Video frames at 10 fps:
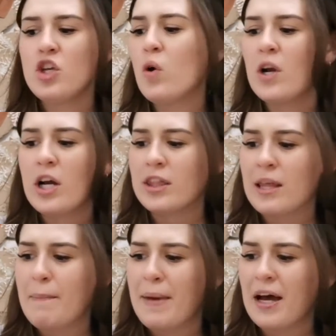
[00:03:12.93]
You're
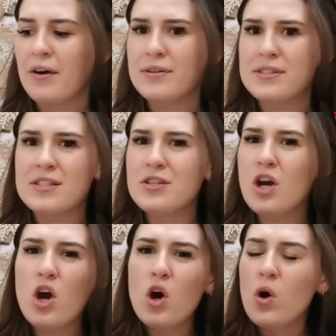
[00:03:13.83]
not the mouse.
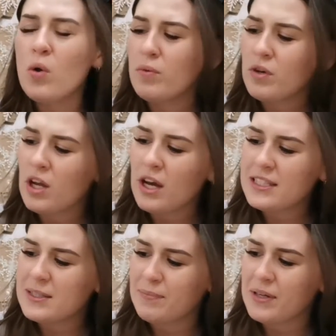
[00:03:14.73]
No,
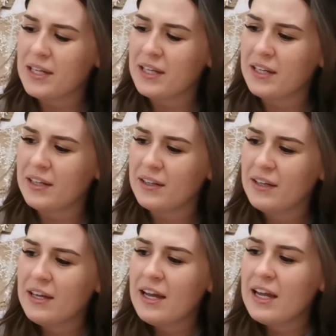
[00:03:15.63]
not me.
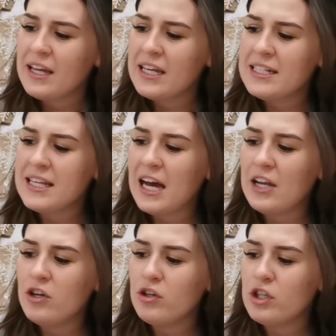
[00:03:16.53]
He's
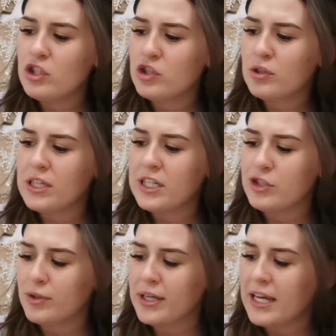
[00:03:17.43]
under the tree
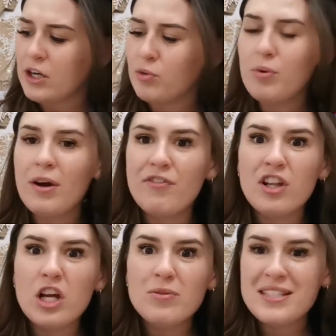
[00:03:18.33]
drinking
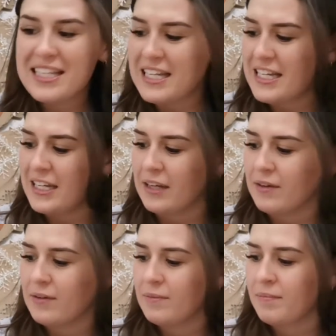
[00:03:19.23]
Gruffalo tea.
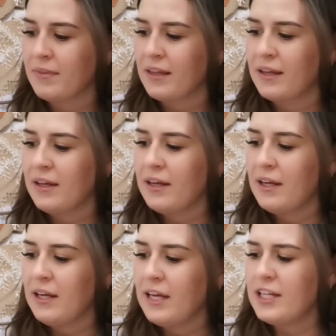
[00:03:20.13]

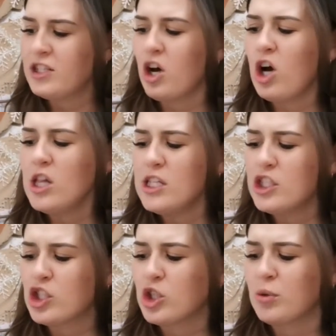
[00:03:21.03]
It's all
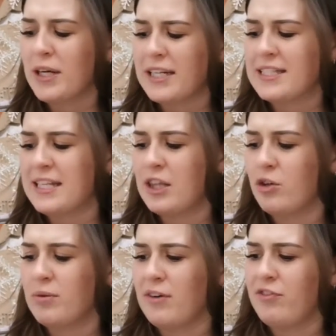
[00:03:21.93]
a trick, said
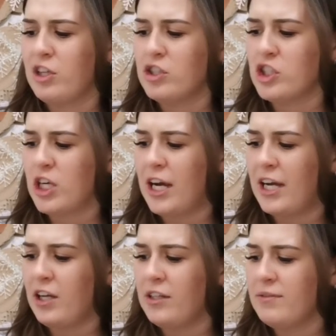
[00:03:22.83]
the Gruffalo's
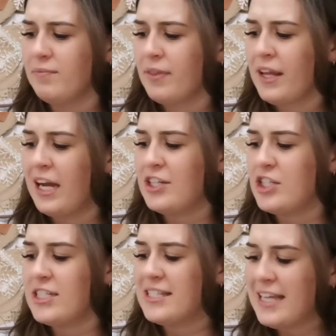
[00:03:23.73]
child,
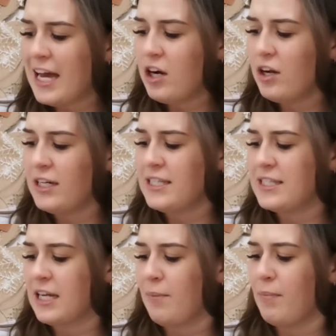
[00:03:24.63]
as she sat on a
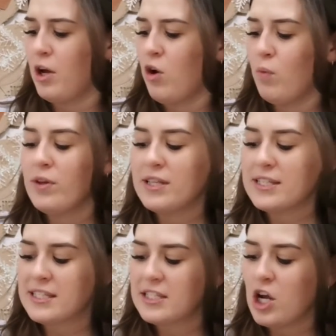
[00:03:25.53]
stump where the
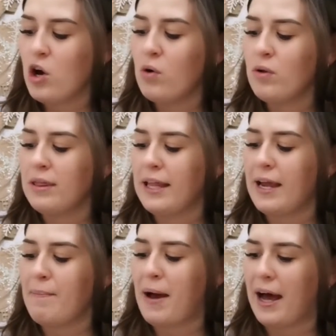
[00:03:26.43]
snow
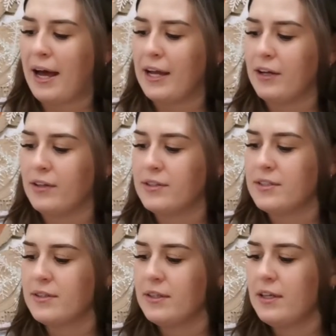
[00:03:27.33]
lay piled.